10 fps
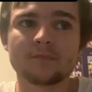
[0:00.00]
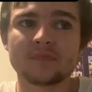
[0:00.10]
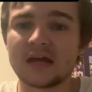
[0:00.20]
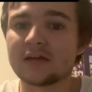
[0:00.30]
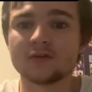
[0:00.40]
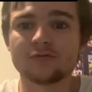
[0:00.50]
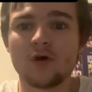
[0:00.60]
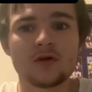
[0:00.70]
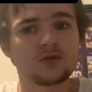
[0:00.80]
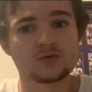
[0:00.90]
get into
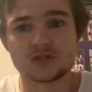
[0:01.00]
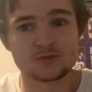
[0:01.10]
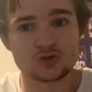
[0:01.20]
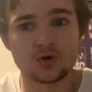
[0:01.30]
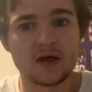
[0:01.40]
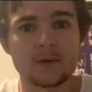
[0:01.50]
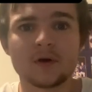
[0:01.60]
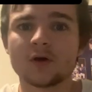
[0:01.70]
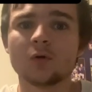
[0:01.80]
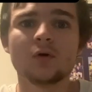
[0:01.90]
finals, which I'm sure they
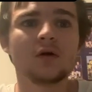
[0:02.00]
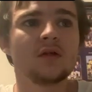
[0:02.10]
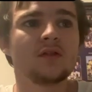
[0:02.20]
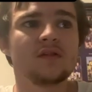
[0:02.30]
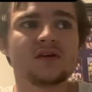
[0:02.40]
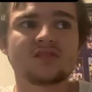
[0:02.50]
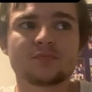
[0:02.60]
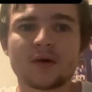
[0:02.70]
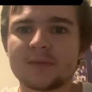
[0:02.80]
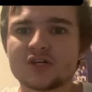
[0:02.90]
will, this
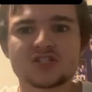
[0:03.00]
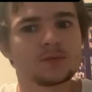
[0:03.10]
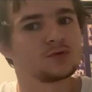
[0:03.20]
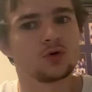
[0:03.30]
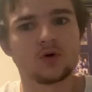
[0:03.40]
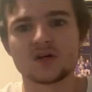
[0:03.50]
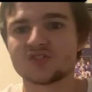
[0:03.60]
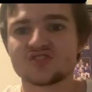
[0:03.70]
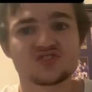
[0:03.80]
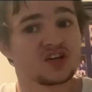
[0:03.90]
premiership talk
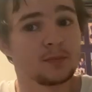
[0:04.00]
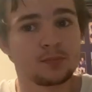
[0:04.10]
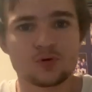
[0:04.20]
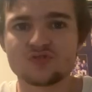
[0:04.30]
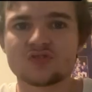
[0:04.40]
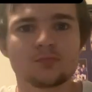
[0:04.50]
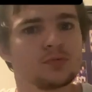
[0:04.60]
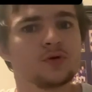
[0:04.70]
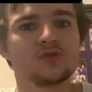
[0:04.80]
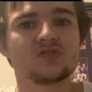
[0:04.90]
is just going to boost and
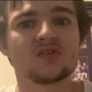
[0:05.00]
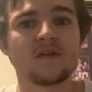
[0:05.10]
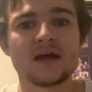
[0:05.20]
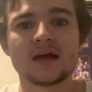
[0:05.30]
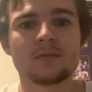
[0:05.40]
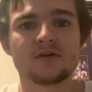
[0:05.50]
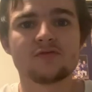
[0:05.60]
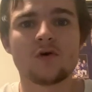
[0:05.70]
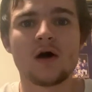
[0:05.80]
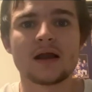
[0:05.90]
boost. So they're going to be
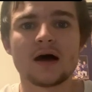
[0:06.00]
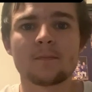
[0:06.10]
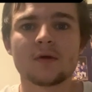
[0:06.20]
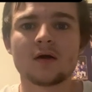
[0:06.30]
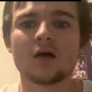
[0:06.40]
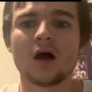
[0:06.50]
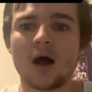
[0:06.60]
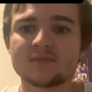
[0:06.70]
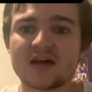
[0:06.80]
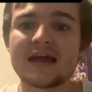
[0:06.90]
fired up.
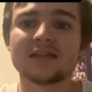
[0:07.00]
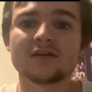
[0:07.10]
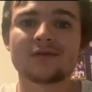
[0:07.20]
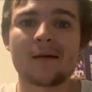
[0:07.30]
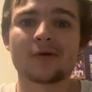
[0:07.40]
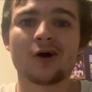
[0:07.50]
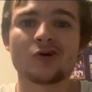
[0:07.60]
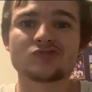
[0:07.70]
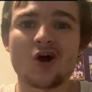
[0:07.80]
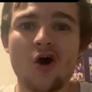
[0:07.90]
I'm taking the
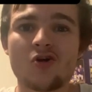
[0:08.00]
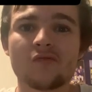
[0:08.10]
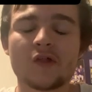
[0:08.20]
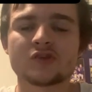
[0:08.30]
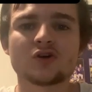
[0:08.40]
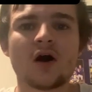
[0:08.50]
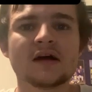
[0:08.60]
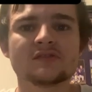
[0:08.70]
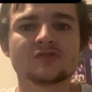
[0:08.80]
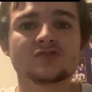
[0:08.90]
Rabbitohs over the
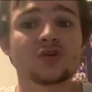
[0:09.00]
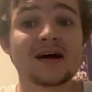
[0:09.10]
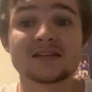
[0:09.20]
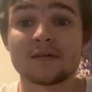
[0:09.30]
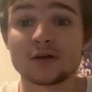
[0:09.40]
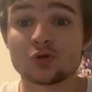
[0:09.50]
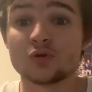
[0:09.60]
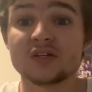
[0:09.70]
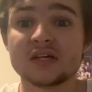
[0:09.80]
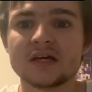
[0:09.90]
Titans. Titans have had a
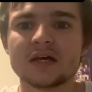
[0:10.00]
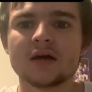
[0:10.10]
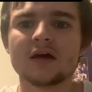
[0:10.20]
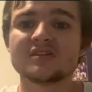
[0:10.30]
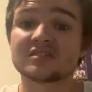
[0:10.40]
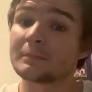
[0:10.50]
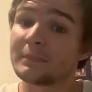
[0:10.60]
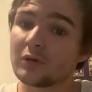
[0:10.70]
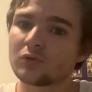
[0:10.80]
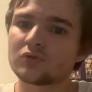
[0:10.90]
good year to
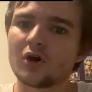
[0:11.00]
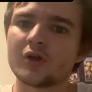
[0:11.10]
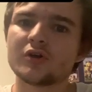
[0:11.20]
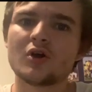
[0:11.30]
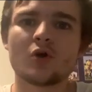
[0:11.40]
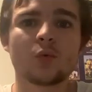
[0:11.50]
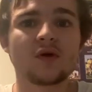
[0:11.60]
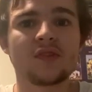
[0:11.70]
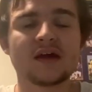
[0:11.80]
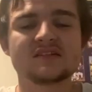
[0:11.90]
build on
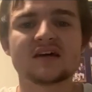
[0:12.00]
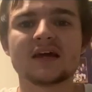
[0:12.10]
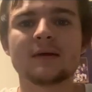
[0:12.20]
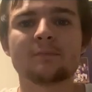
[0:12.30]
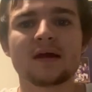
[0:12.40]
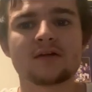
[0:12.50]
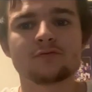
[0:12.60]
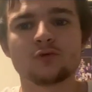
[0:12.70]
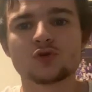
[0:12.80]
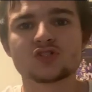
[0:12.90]
with their team, but
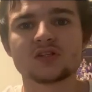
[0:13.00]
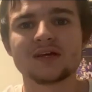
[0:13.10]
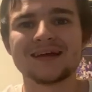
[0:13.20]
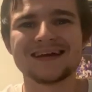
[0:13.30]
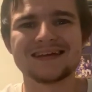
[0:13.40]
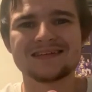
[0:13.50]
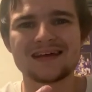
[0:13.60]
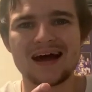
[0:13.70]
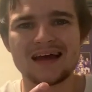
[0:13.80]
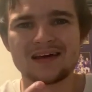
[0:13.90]
unfortunately it is
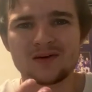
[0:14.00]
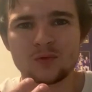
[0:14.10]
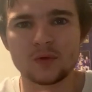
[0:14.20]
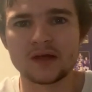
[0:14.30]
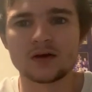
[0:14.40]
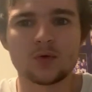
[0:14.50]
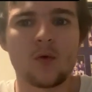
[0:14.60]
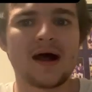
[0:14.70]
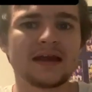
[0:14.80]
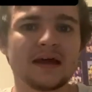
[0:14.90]
a week
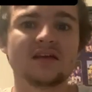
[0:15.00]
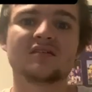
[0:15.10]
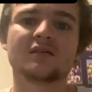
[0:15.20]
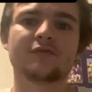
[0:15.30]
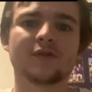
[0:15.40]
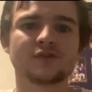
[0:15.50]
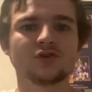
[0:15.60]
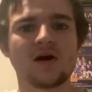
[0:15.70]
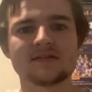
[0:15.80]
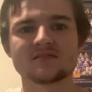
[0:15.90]
one exit for the
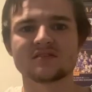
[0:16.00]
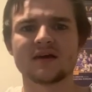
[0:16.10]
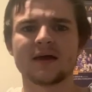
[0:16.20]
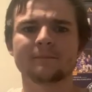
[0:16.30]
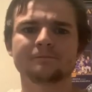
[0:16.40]
Titans there.